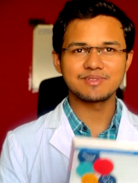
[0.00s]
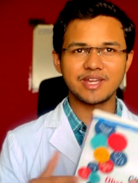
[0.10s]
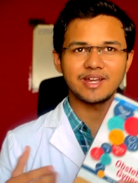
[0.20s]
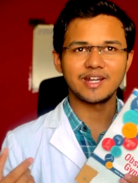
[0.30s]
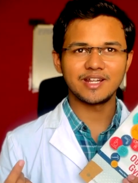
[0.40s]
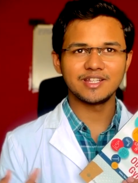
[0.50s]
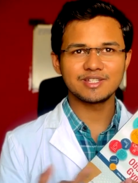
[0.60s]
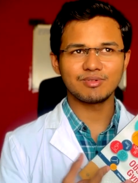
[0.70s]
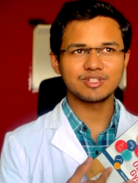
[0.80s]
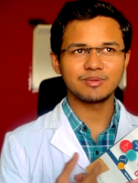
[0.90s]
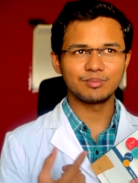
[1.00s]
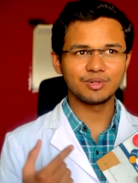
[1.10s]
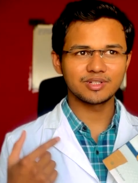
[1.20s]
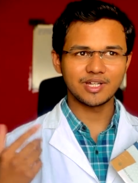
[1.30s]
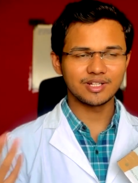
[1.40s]
second and this was a
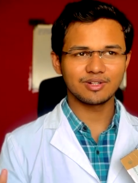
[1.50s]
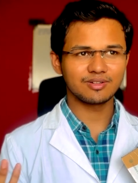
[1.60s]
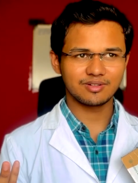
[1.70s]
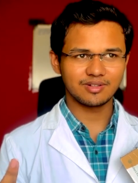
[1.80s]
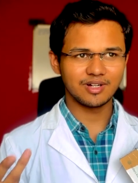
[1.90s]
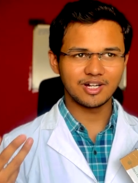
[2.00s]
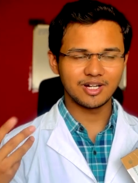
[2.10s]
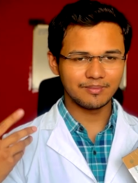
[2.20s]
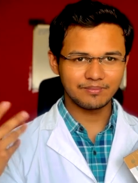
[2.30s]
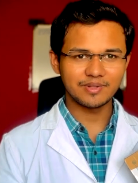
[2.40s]
book that the um,